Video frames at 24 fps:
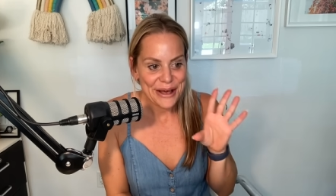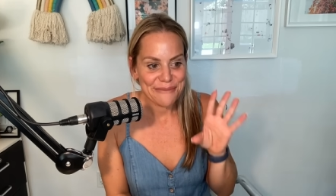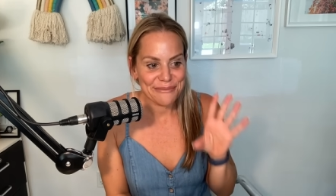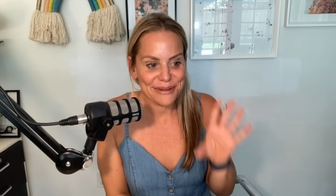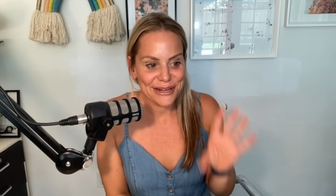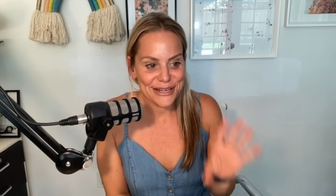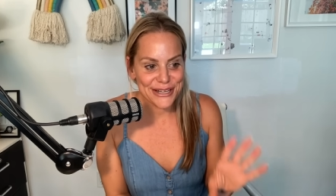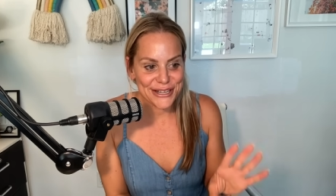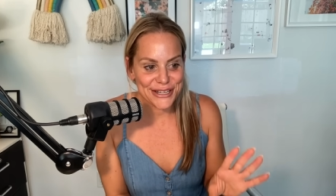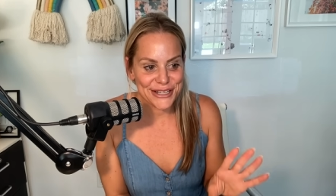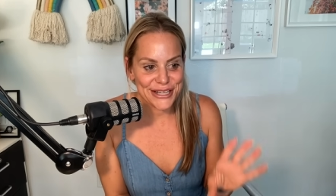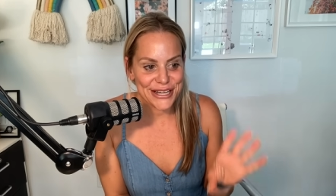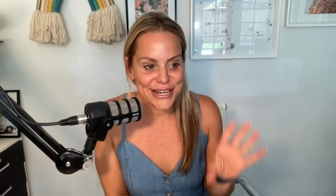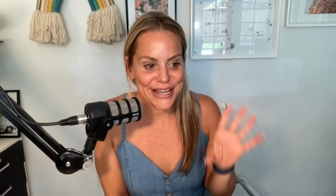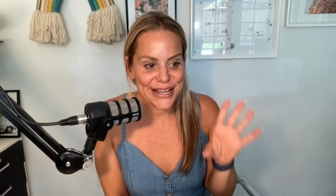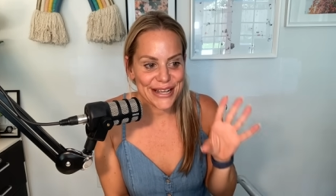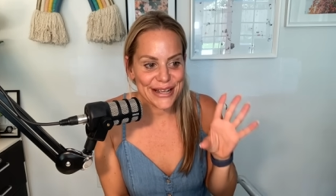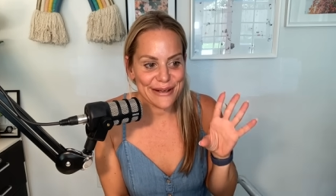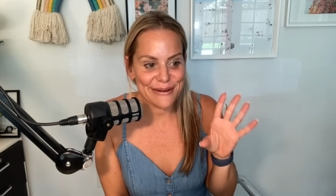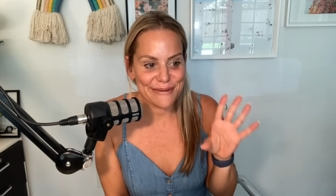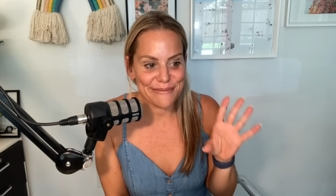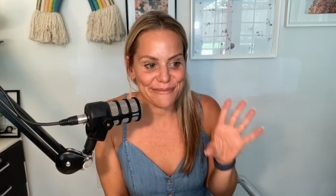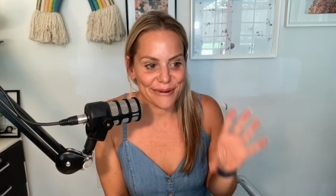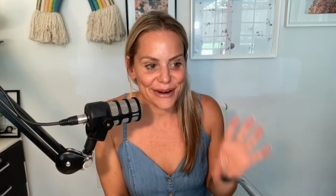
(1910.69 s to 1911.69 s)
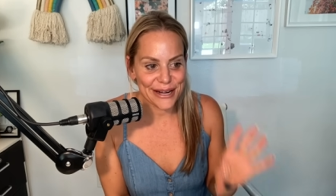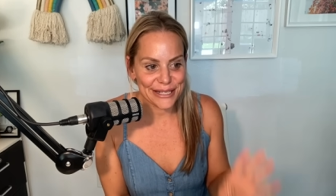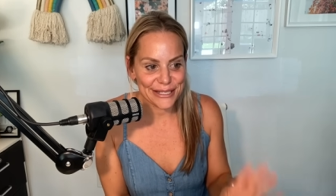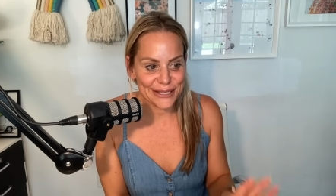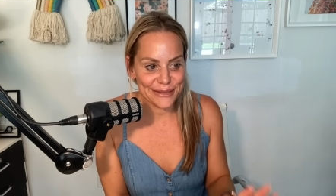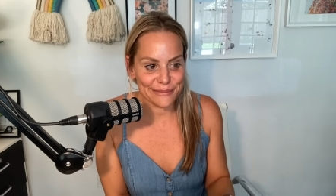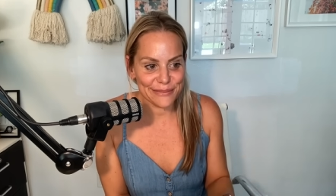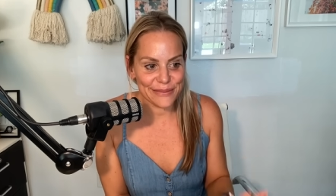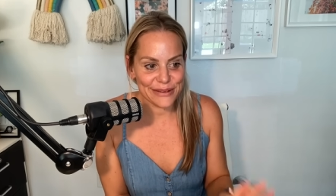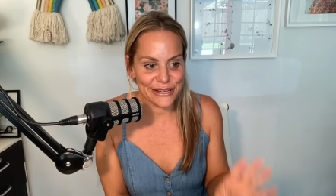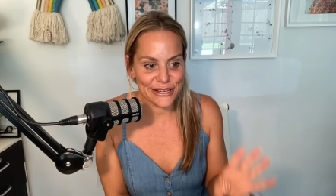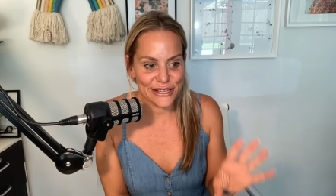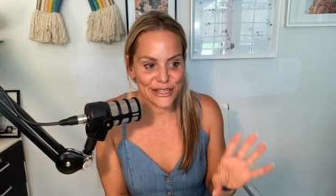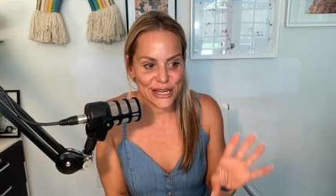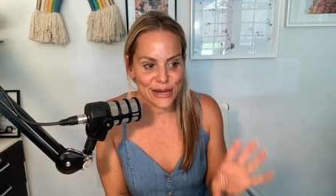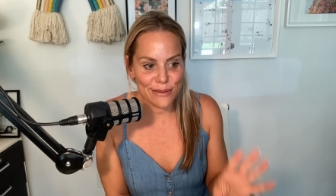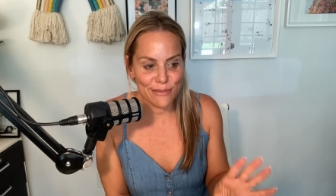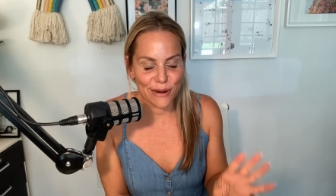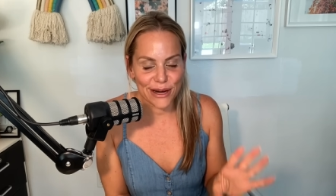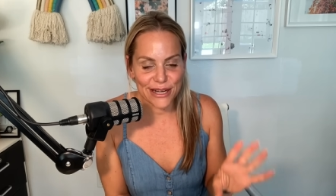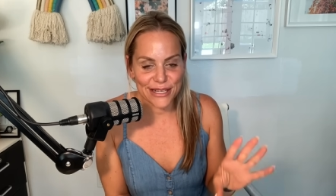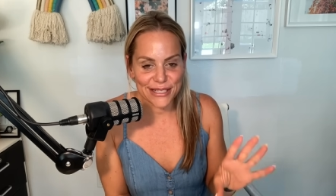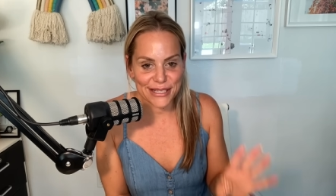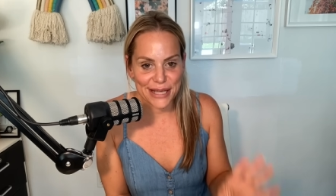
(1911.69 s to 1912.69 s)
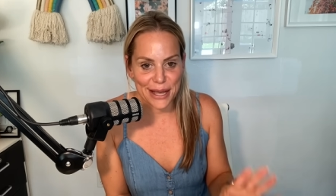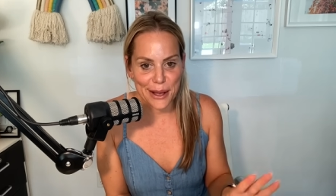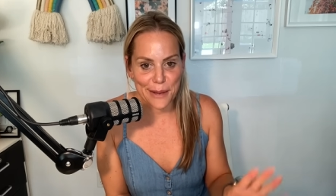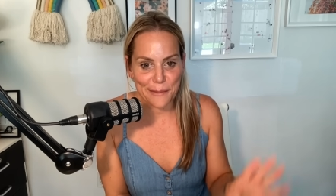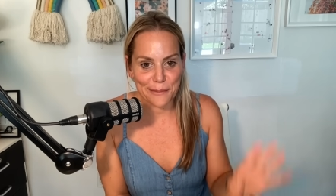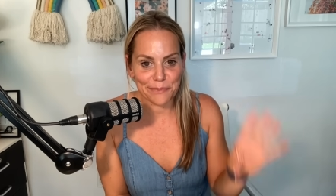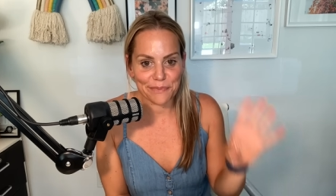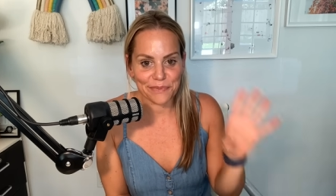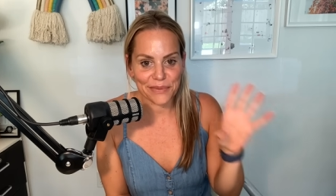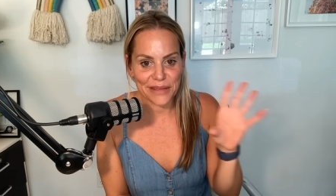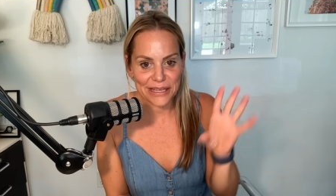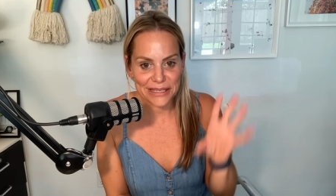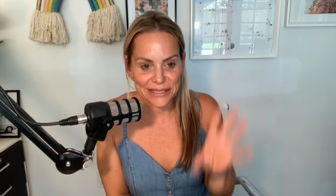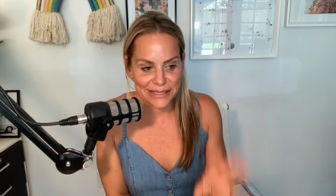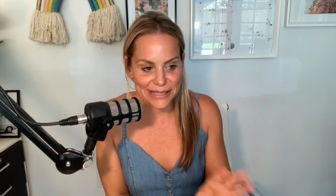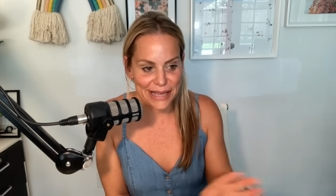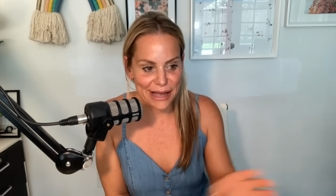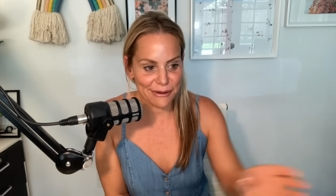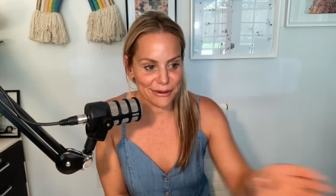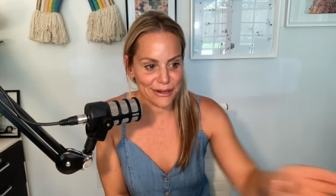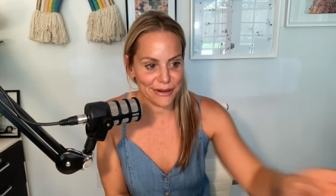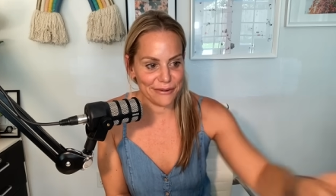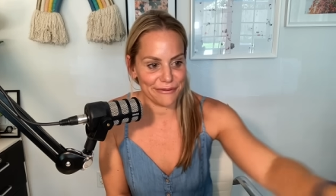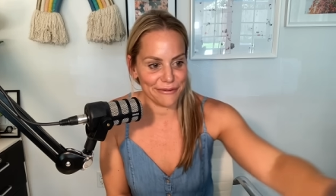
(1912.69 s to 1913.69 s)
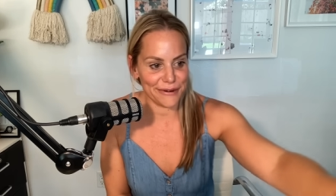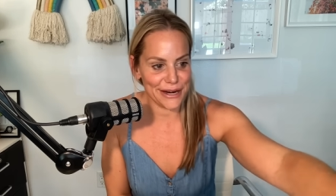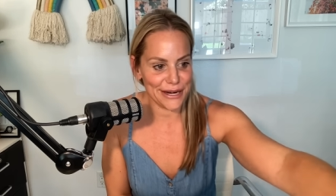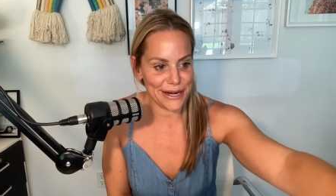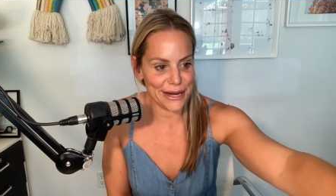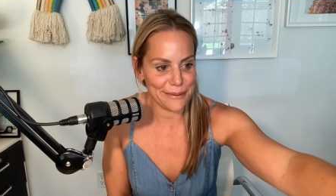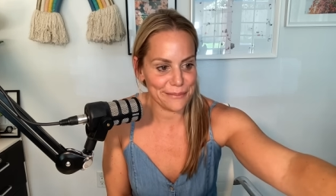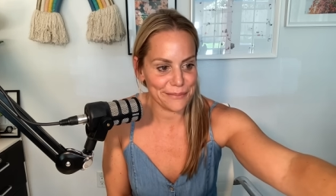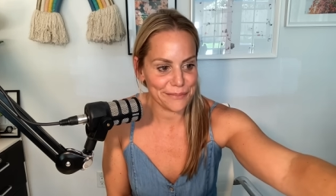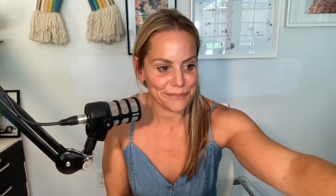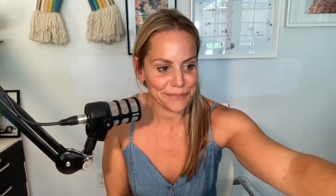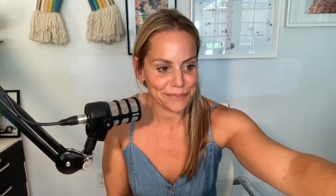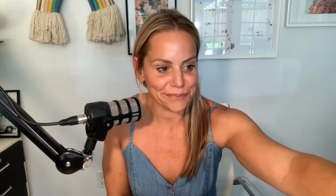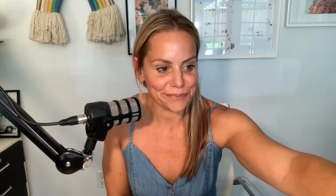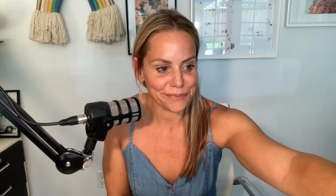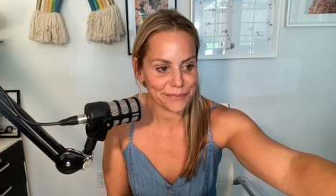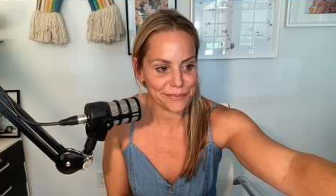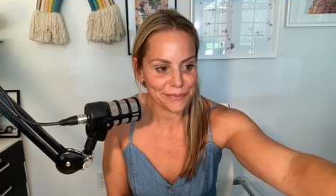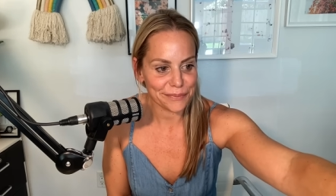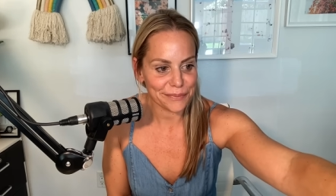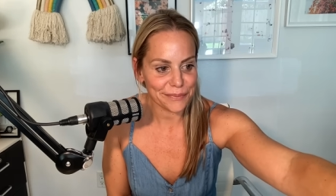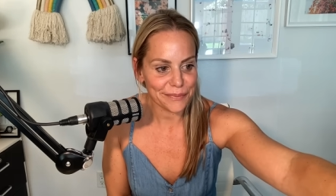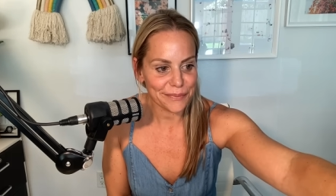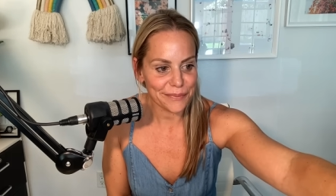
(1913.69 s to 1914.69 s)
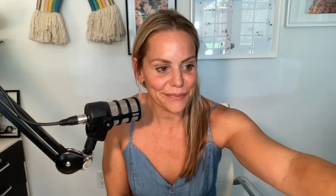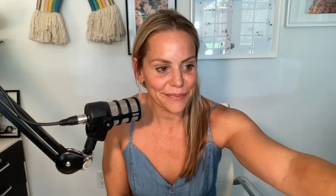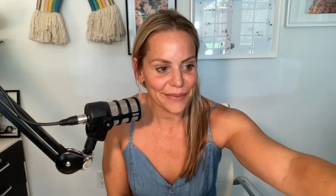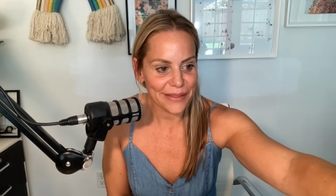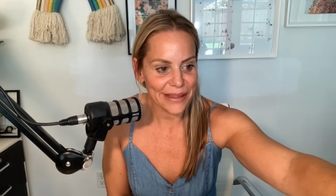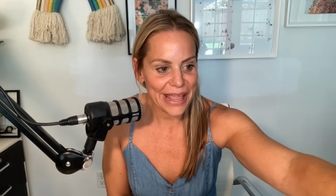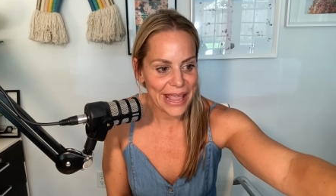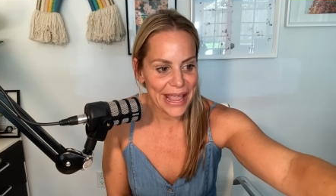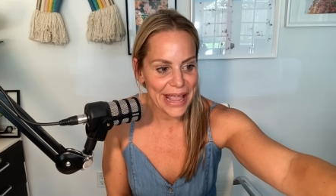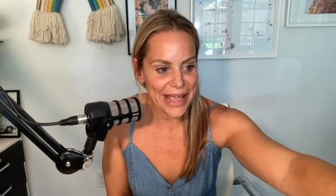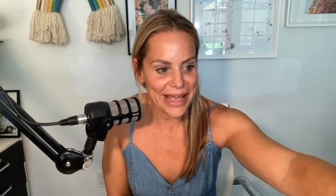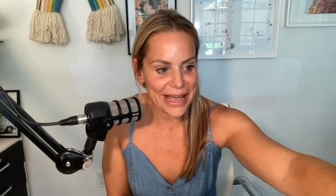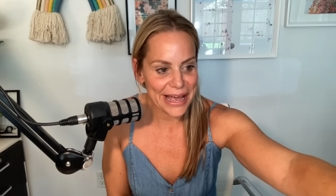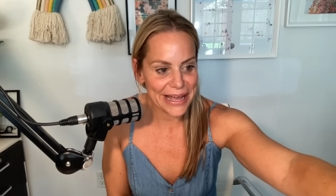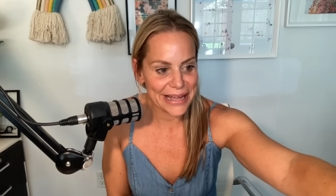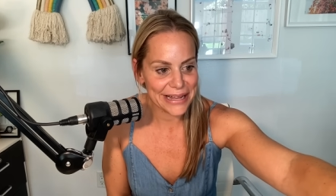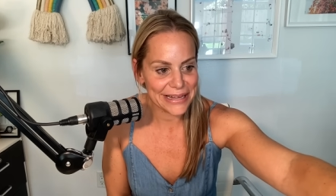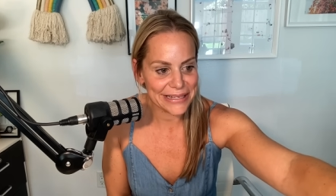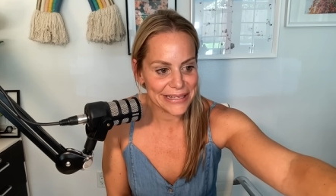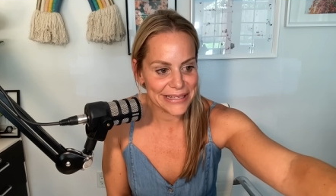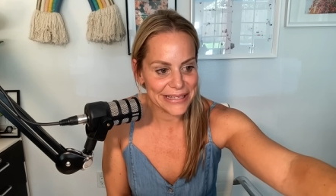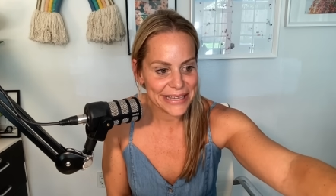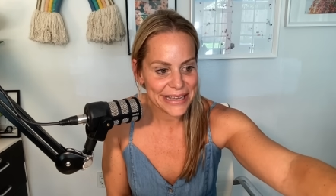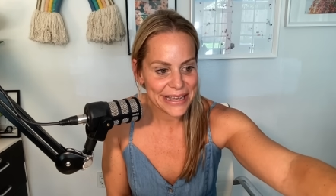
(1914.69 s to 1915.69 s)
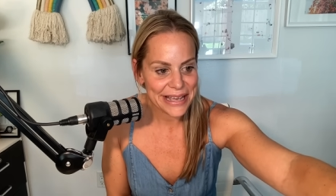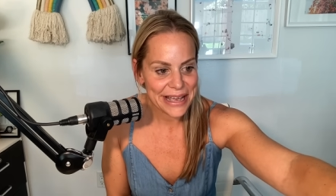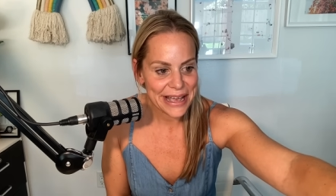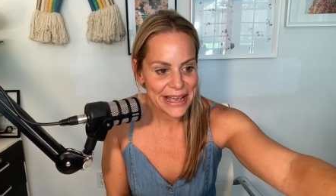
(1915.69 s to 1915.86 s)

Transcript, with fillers: but she brings up Sound of Freedom. And